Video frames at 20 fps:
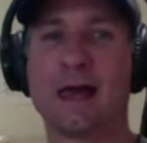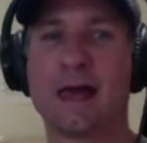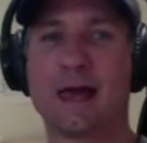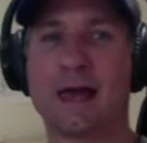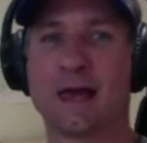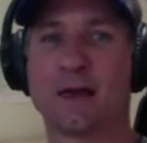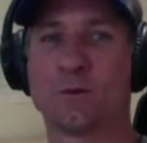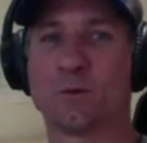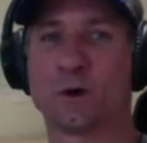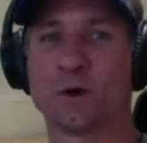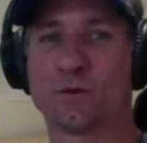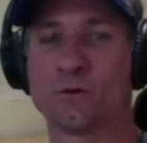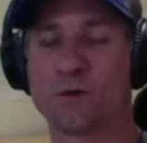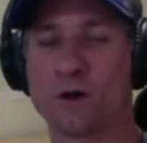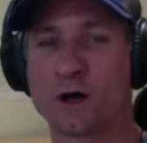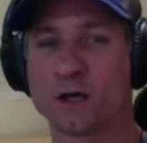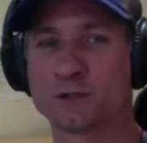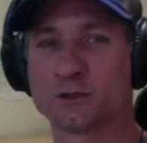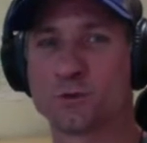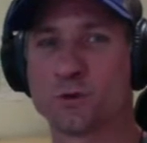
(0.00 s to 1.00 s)
And what
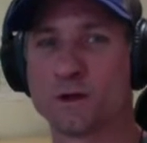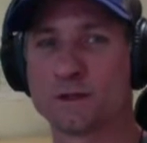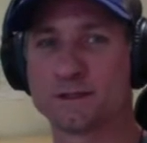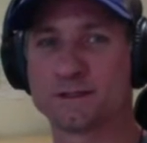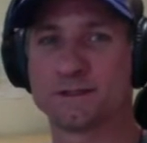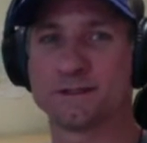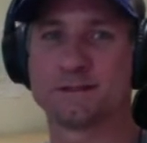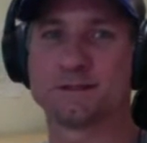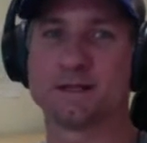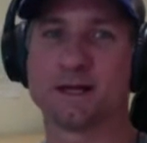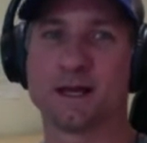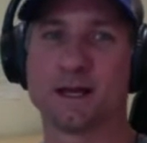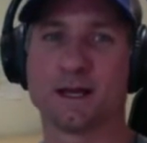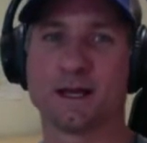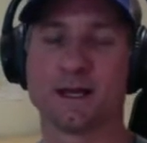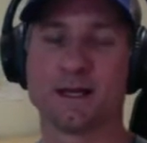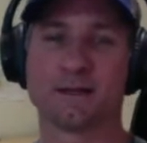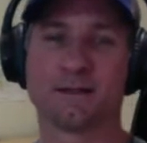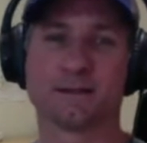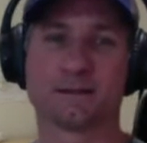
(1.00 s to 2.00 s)
Ross wants to say
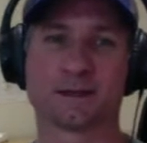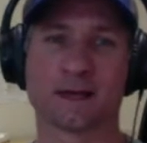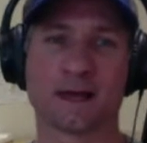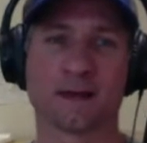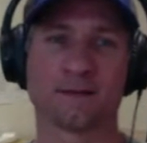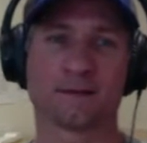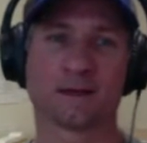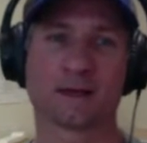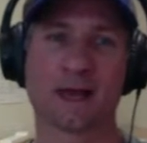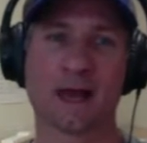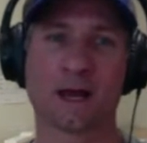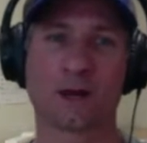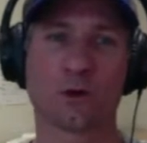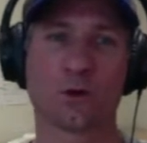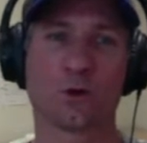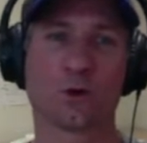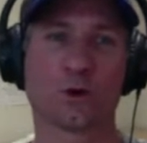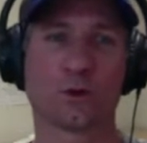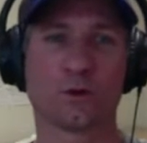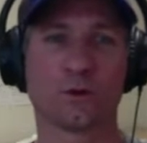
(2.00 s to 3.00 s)
is that the
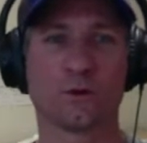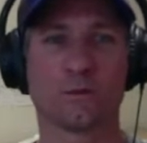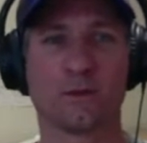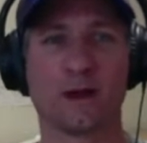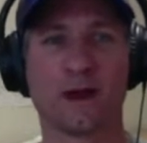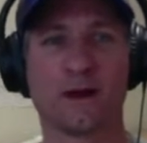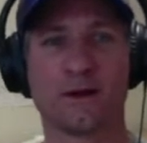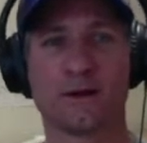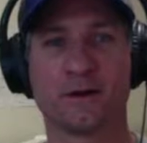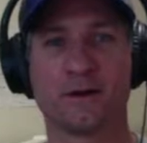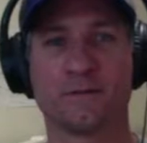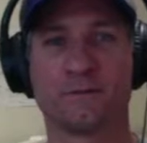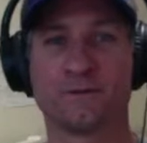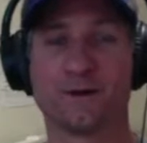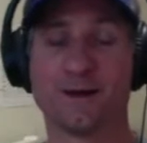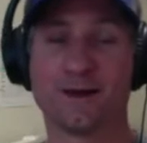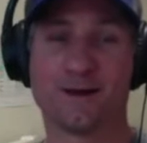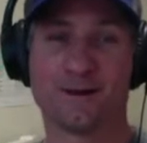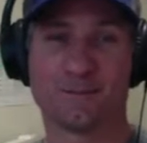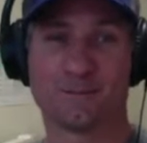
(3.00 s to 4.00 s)
categorical imperative,
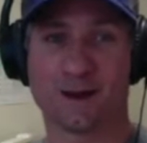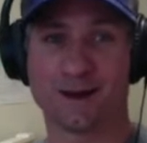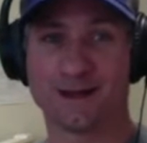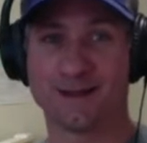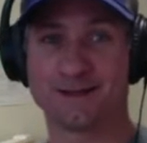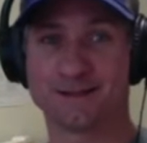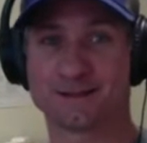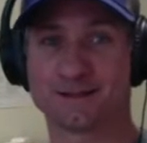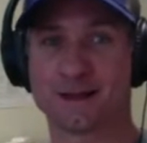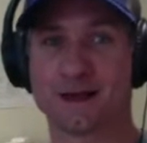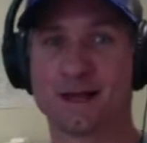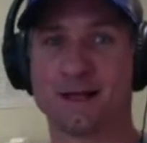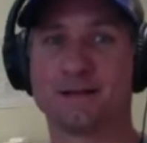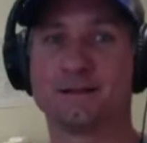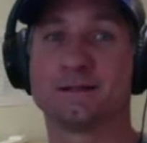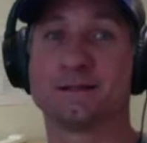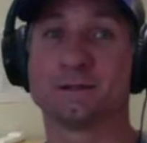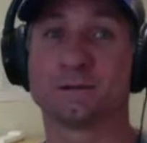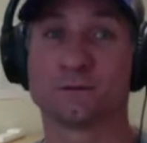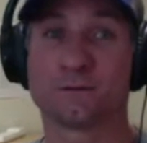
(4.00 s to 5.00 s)
by his
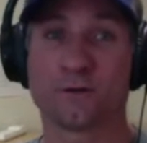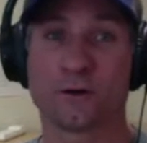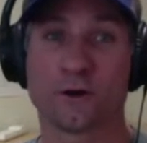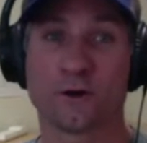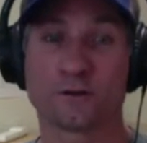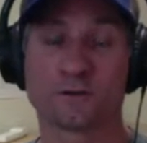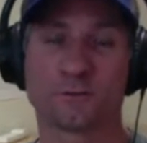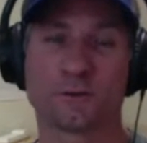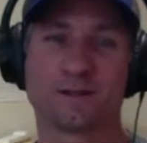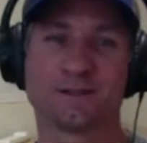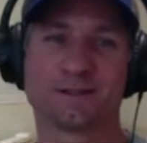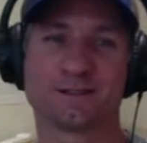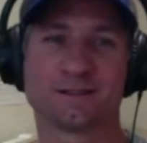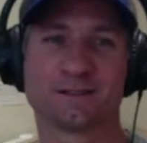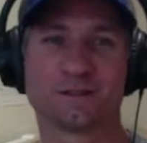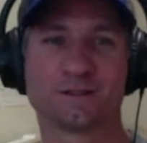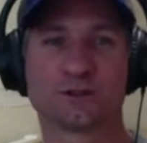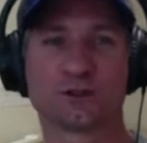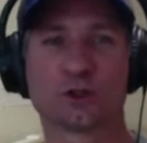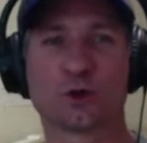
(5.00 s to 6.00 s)
lights, is false because it
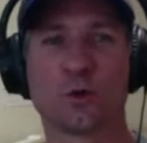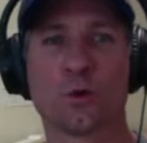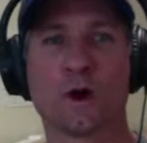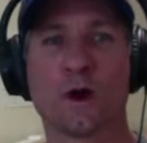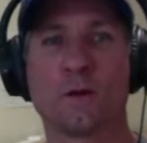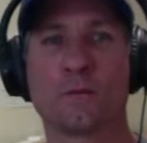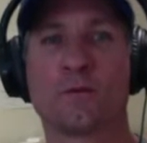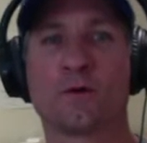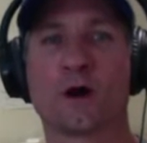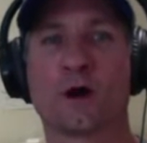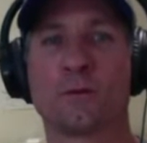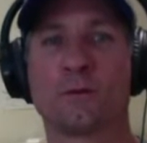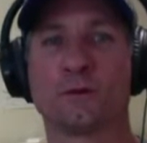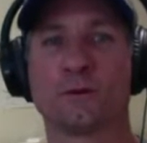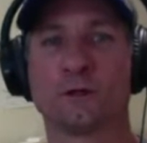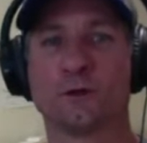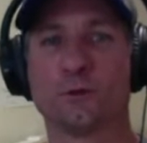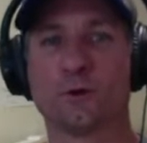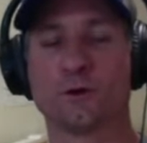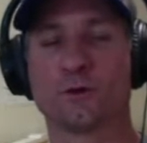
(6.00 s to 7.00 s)
doesn't square
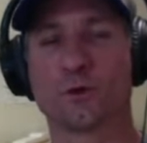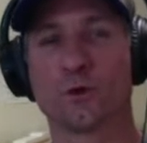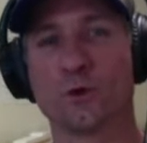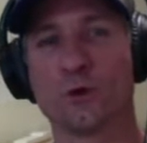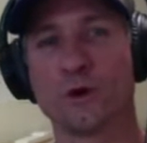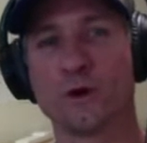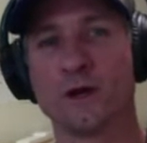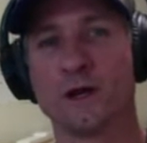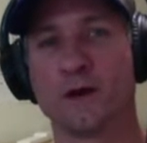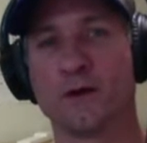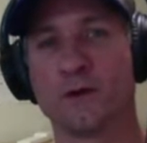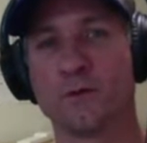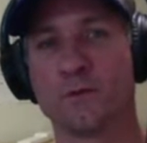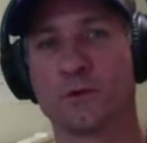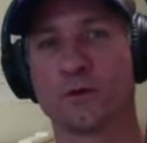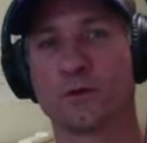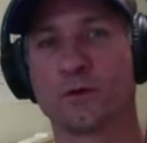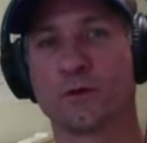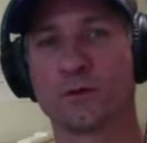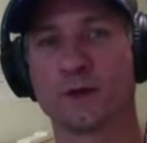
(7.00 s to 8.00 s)
properly with ordinary
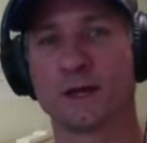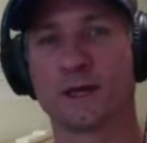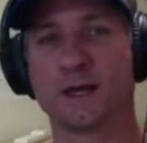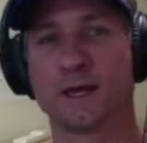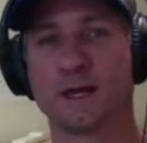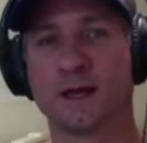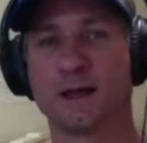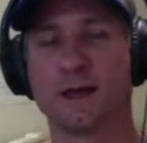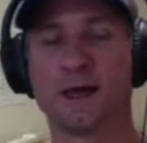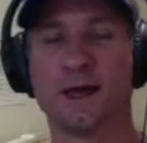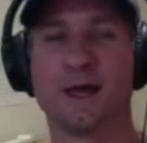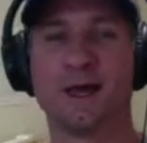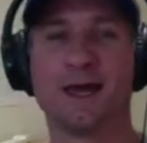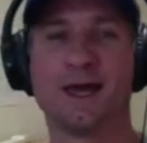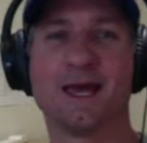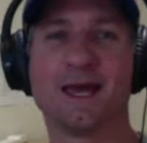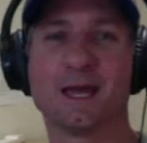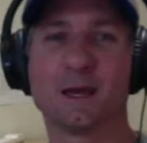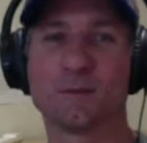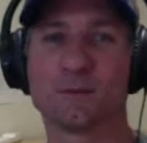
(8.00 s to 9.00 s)
moral thinking.
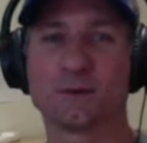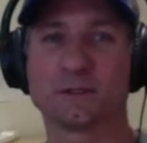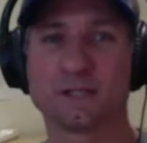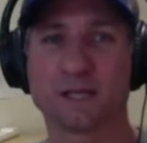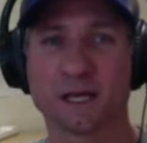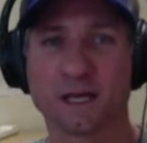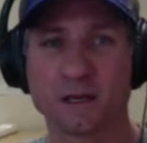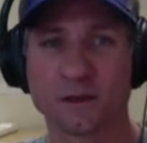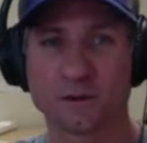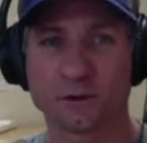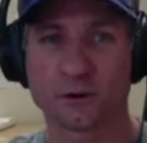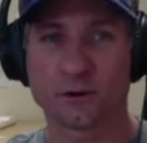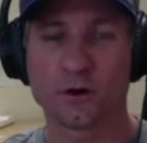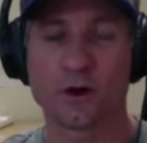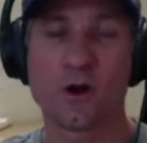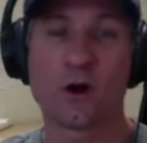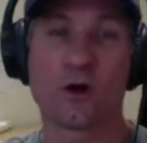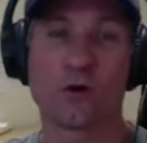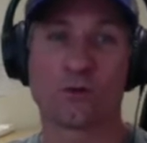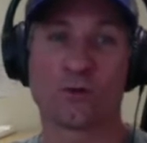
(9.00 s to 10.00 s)
In particular,
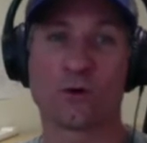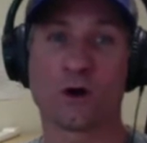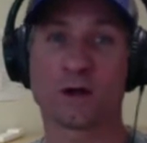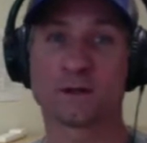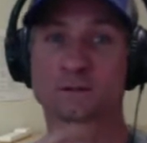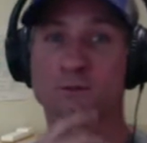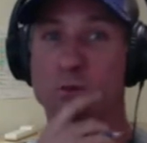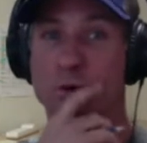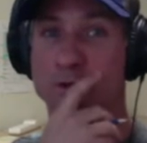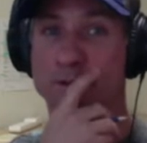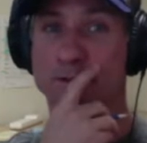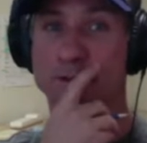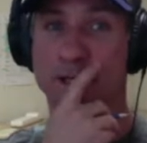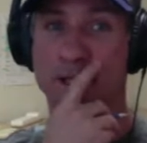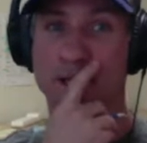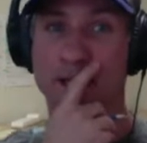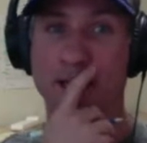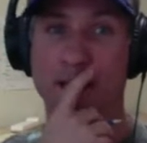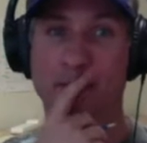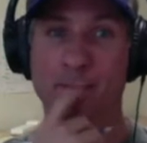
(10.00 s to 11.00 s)
Ross wants to
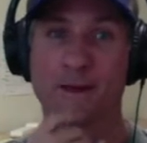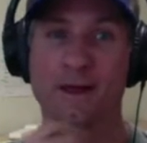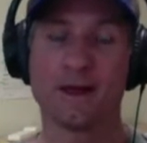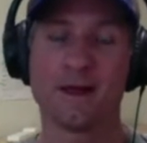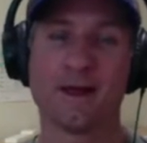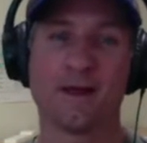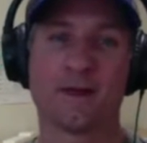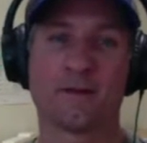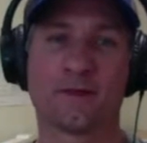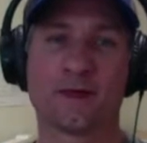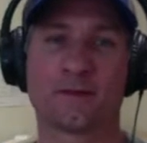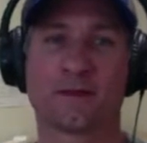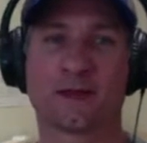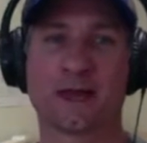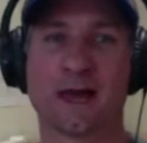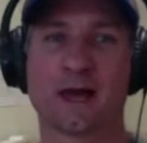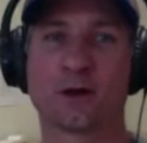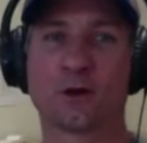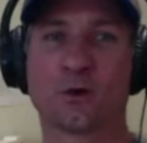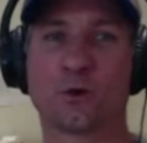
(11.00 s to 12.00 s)
claim that the
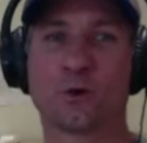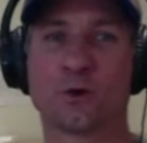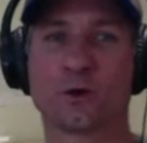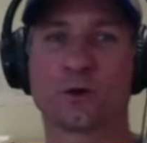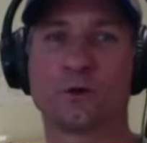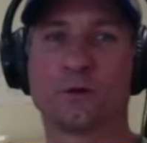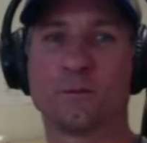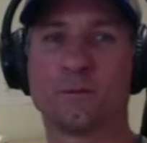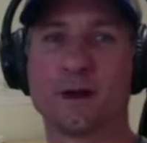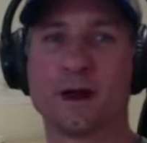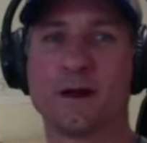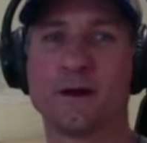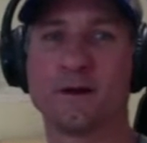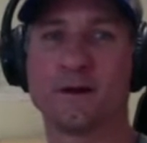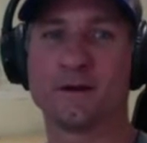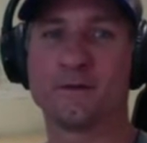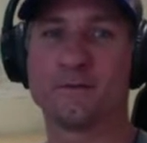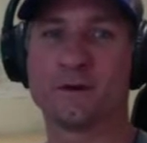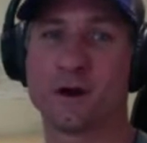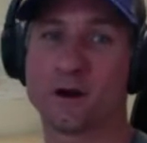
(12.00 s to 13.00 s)
categorical
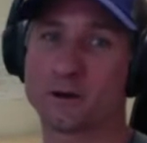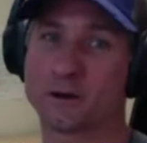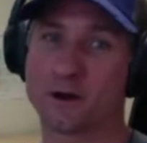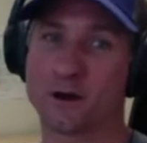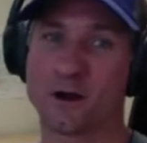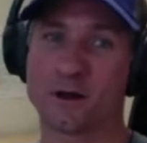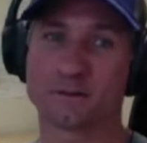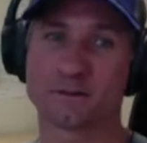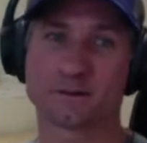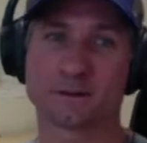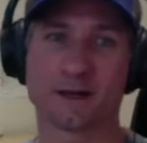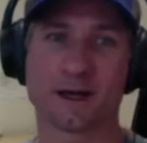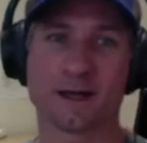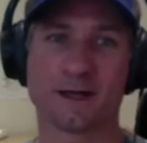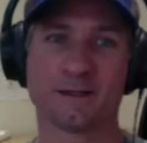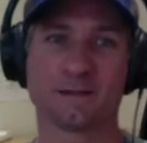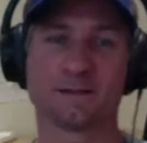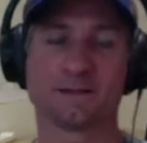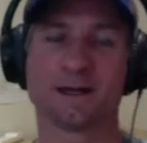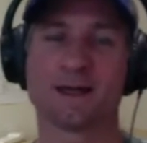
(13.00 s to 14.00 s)
imperative on Kant's
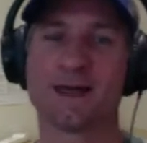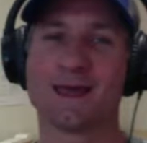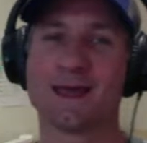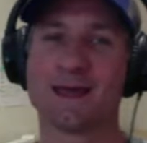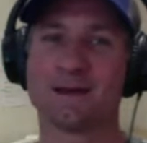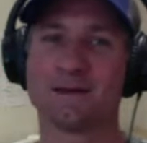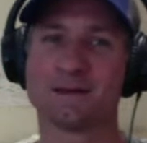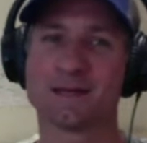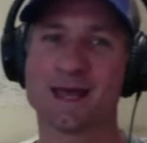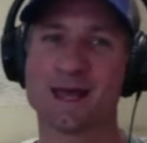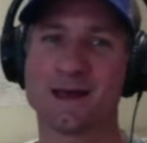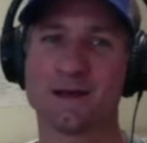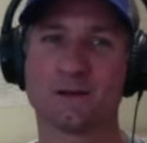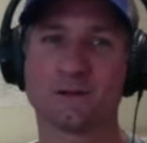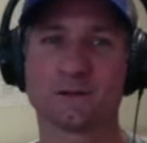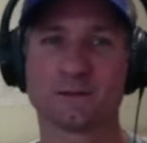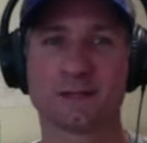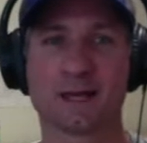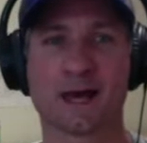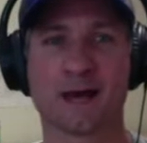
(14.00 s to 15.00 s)
lights
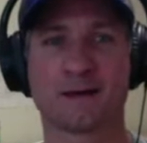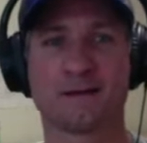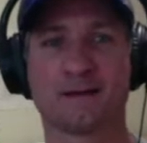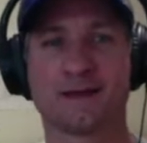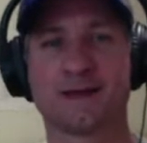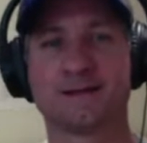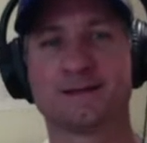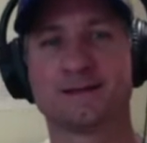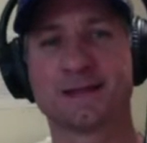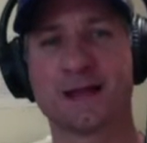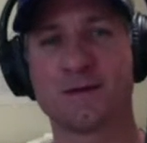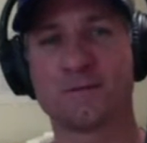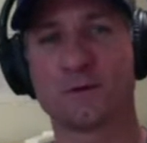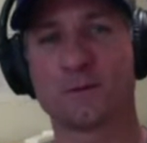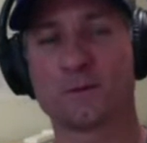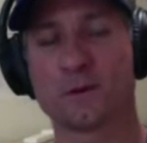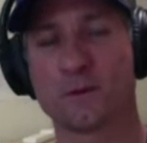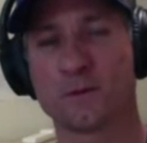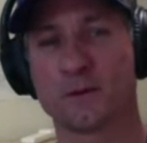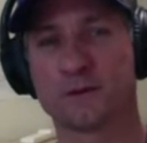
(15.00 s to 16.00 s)
entails that it's never
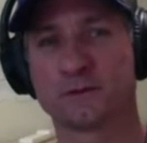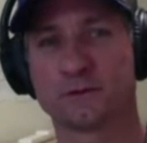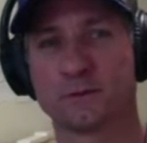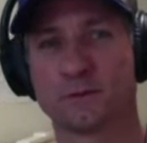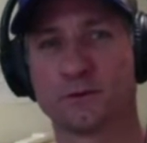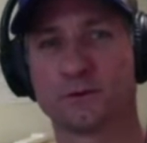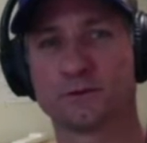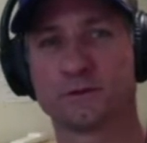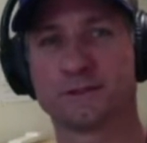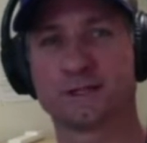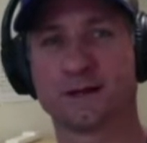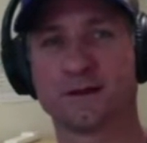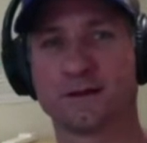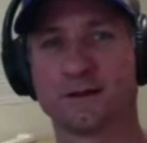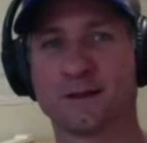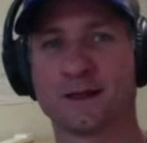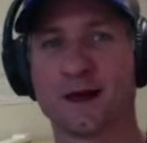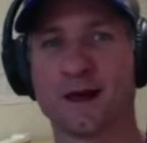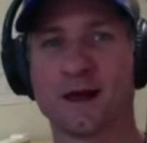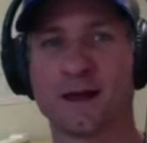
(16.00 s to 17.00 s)
permissible to tell a
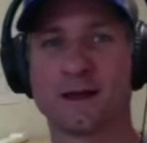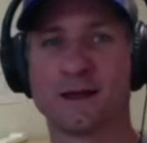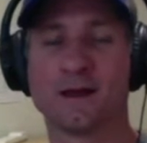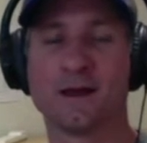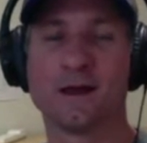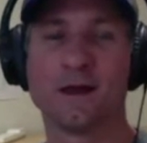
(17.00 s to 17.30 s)
lie,